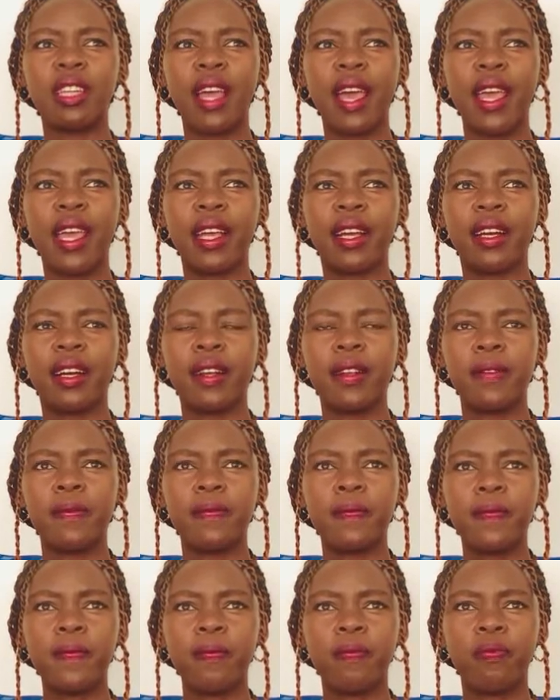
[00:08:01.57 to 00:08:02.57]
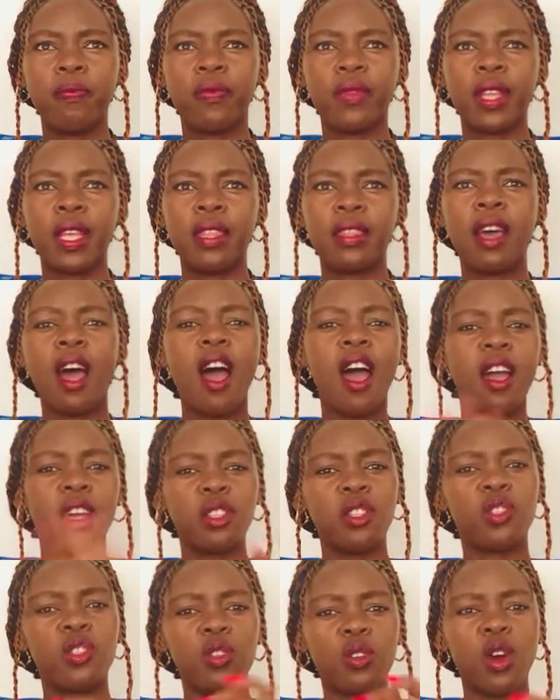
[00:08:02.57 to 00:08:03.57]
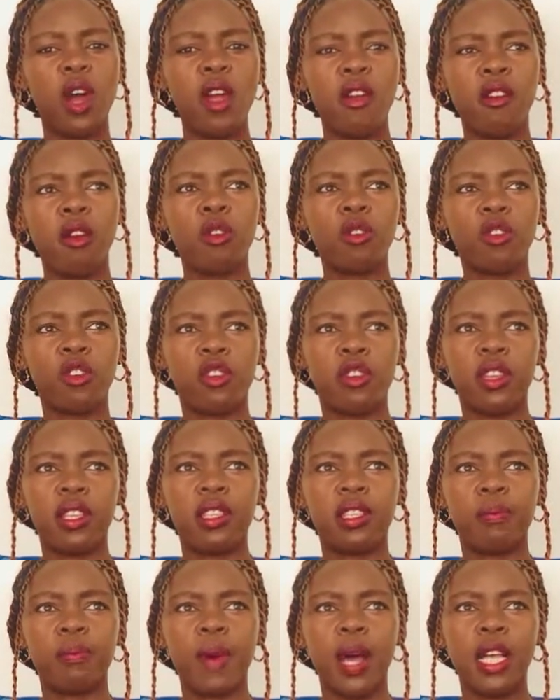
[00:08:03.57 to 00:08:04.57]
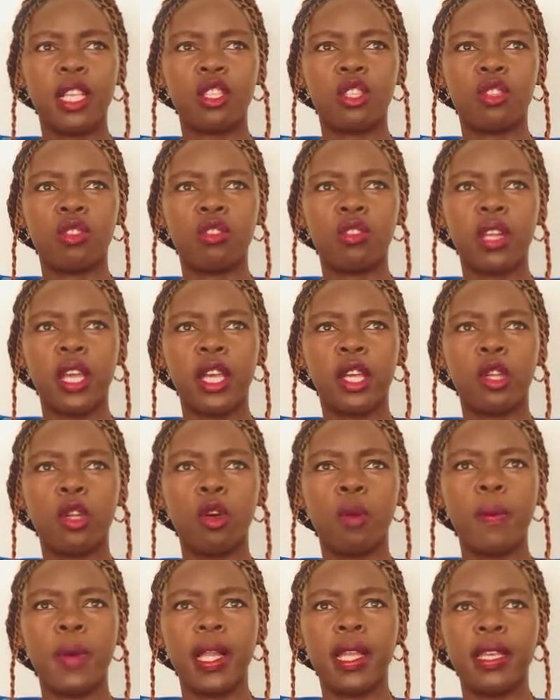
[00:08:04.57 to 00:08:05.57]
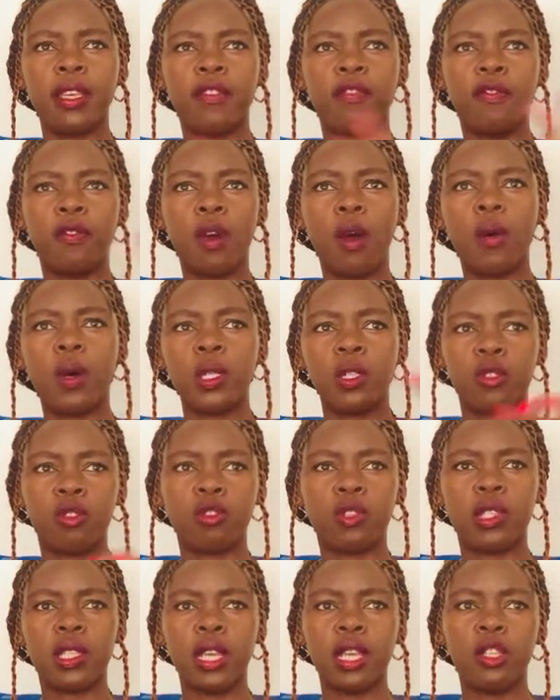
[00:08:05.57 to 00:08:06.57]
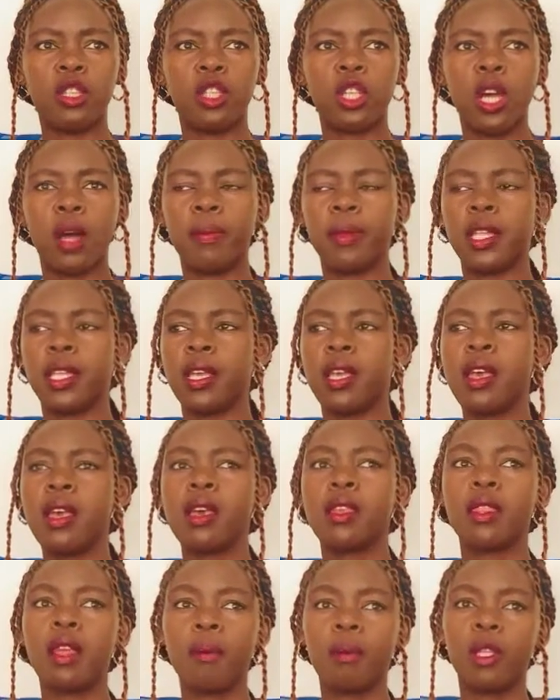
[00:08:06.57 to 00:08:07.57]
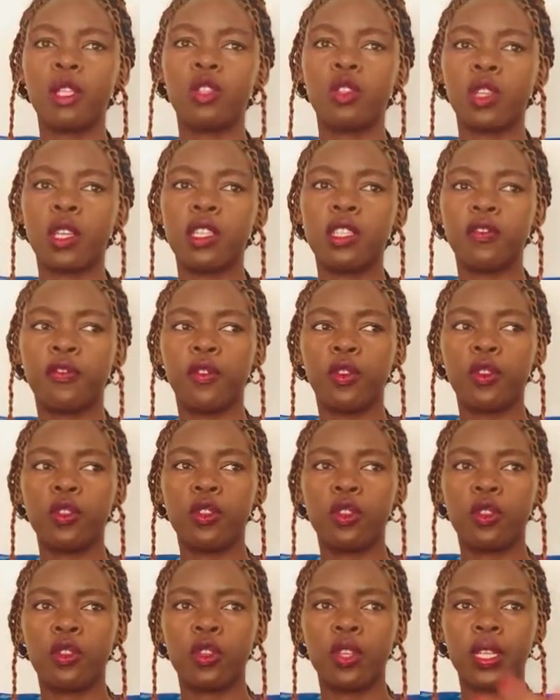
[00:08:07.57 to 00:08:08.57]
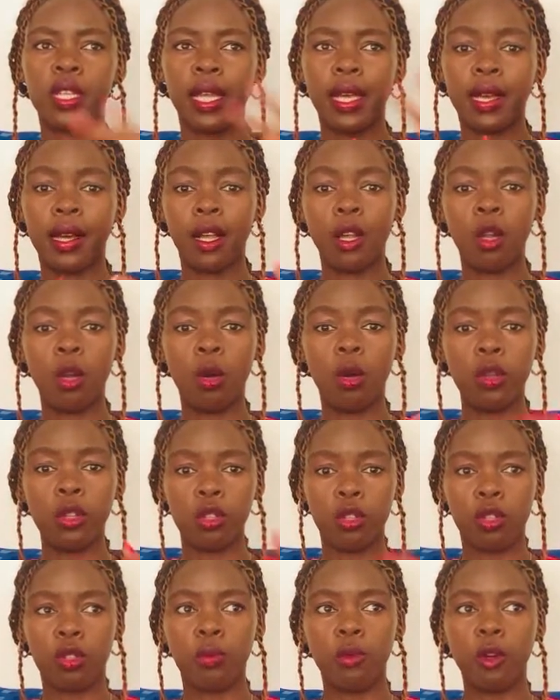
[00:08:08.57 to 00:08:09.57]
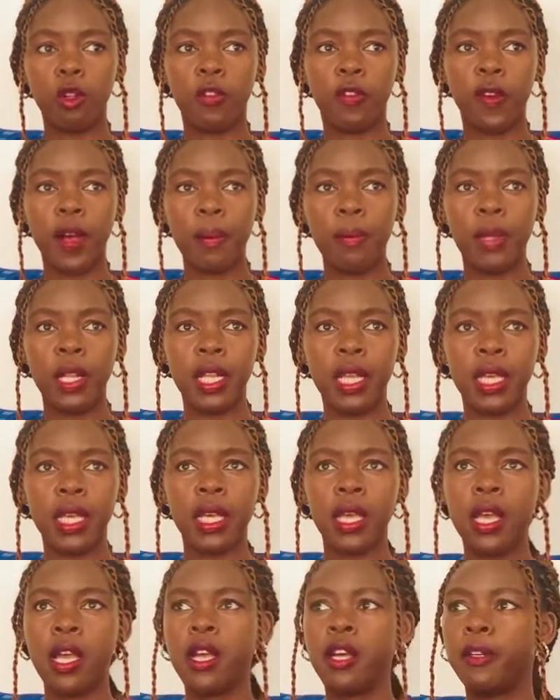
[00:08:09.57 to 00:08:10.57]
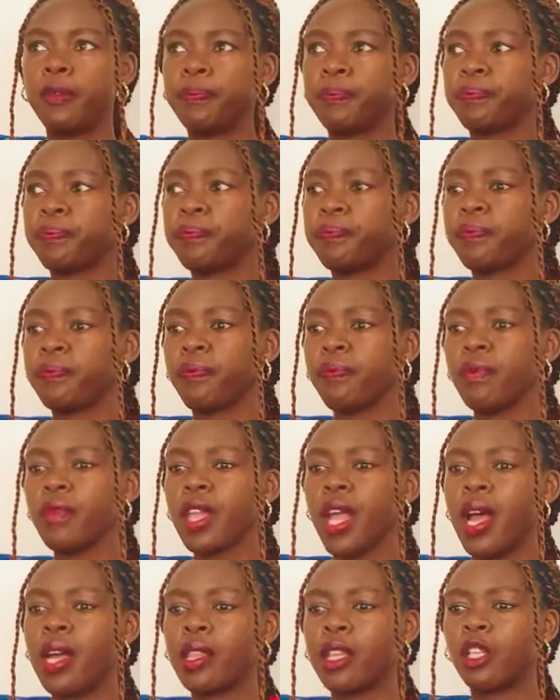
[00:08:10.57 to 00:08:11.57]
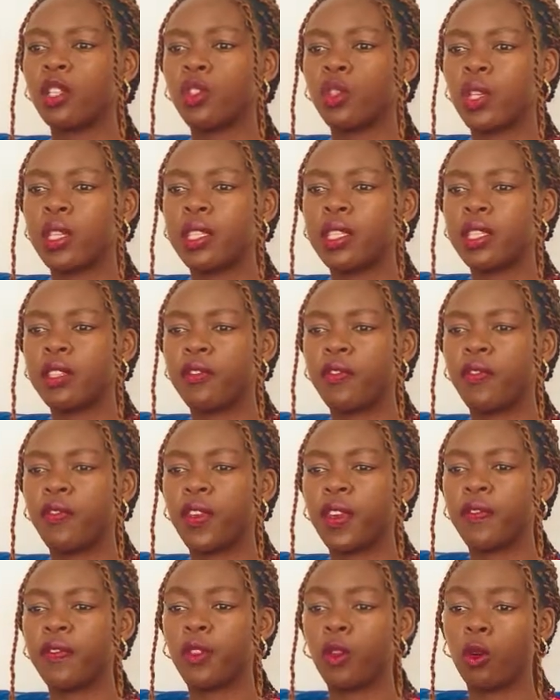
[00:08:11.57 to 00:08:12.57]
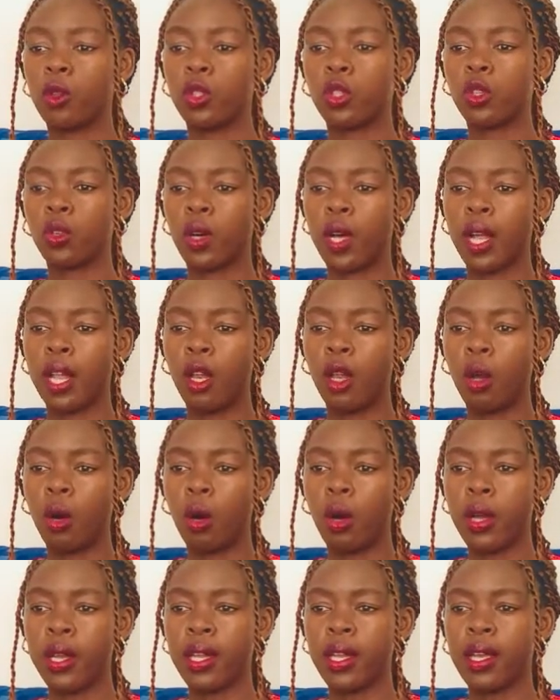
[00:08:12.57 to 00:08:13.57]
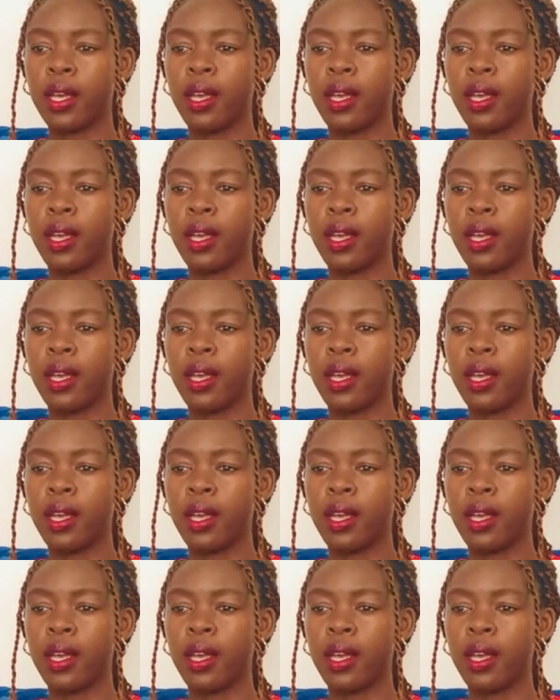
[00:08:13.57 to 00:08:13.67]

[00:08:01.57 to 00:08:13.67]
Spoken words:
like the hustle around Christmas. You know, like normally if I was to stay in Germany, that means 24th you're doing like alone, your small family. And then 25th also alone.